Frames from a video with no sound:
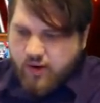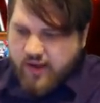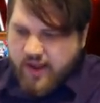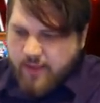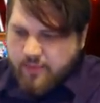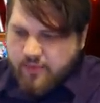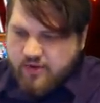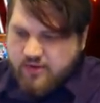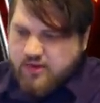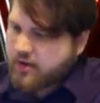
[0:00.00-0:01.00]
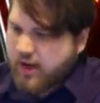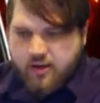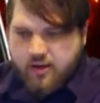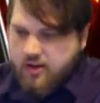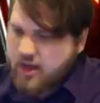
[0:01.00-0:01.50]
what happens.
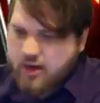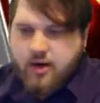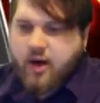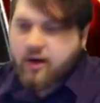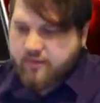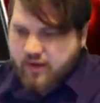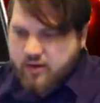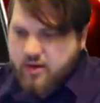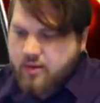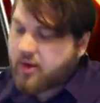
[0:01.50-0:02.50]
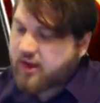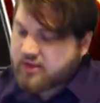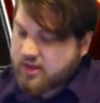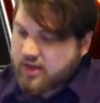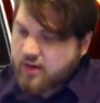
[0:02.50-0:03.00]
Okay, hit none of it. But
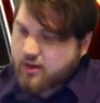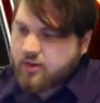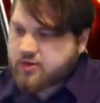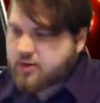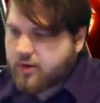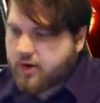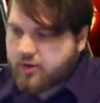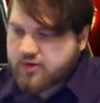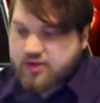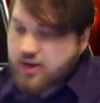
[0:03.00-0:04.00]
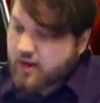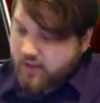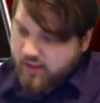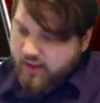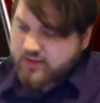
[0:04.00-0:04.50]
I did hit a Crystal Rose,
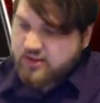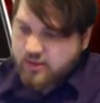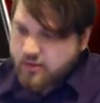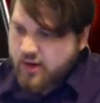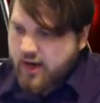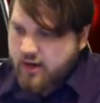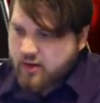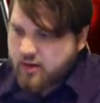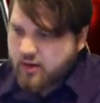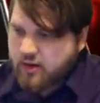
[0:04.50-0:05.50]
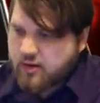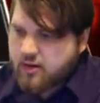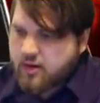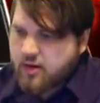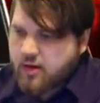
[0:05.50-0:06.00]
that's still kind of good.
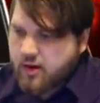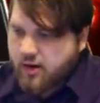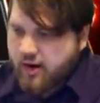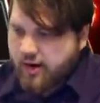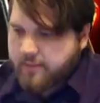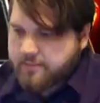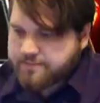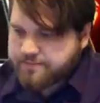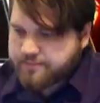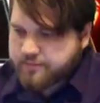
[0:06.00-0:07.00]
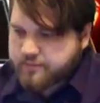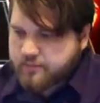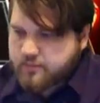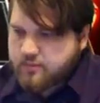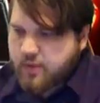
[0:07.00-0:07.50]
Alright,
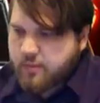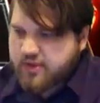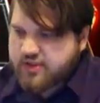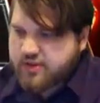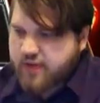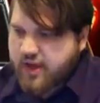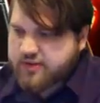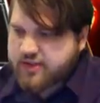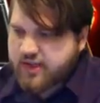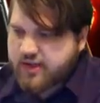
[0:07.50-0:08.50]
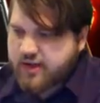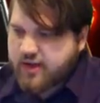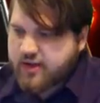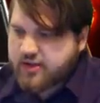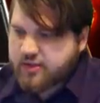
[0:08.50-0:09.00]
but so now since I did
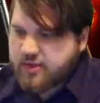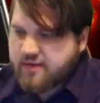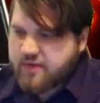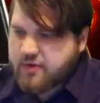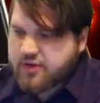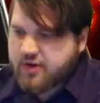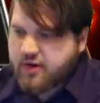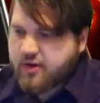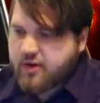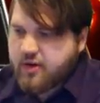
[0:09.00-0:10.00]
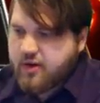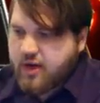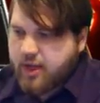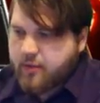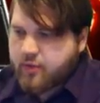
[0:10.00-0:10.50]
not hit Gem-Knight Fusion,
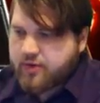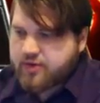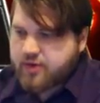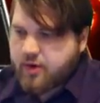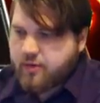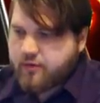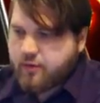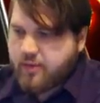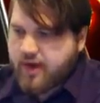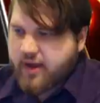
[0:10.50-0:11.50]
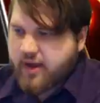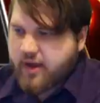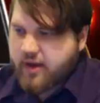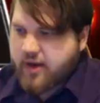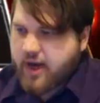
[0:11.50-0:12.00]
I'm going to go for my
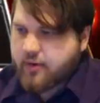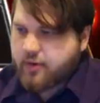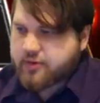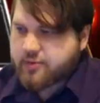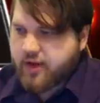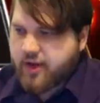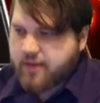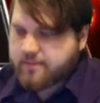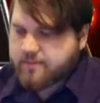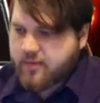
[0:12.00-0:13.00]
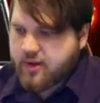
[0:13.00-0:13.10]
Kairos play,